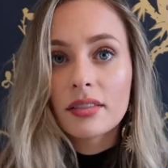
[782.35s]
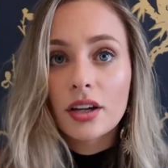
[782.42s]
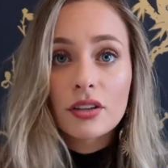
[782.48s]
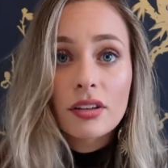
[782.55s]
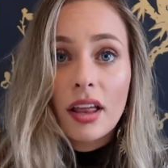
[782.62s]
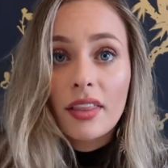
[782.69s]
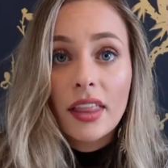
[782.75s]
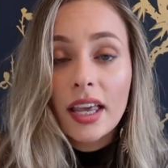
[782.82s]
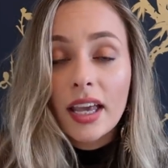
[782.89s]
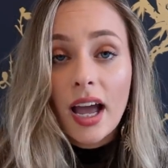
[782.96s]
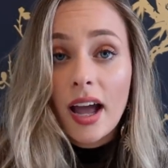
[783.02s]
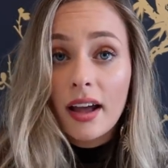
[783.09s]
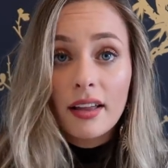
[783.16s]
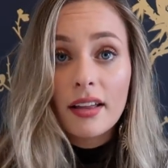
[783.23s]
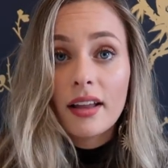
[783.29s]
There's not
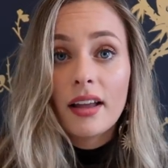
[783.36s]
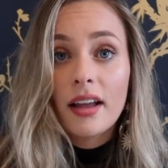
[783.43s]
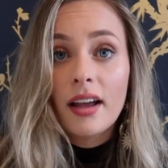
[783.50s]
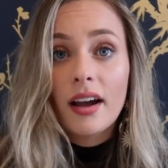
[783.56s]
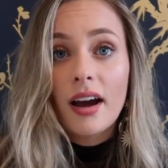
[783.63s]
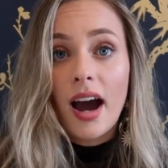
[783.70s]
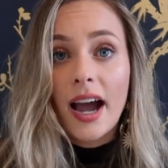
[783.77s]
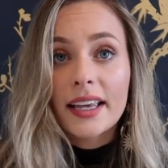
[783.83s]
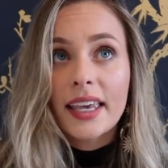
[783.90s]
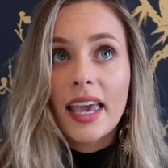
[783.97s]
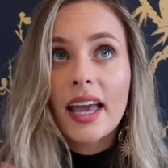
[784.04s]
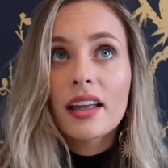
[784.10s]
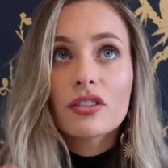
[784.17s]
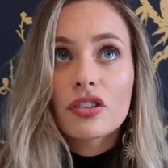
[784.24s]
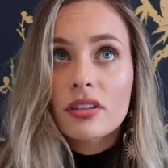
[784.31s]
like, I
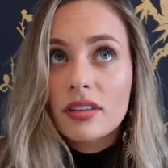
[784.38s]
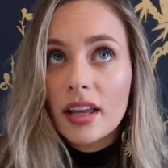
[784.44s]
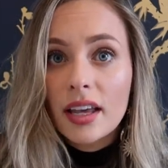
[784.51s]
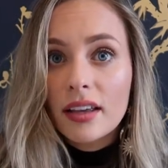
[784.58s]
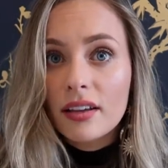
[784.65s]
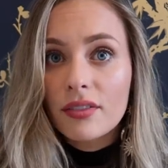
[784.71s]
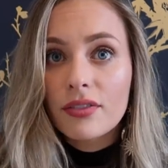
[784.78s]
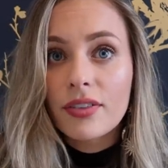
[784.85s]
can't just like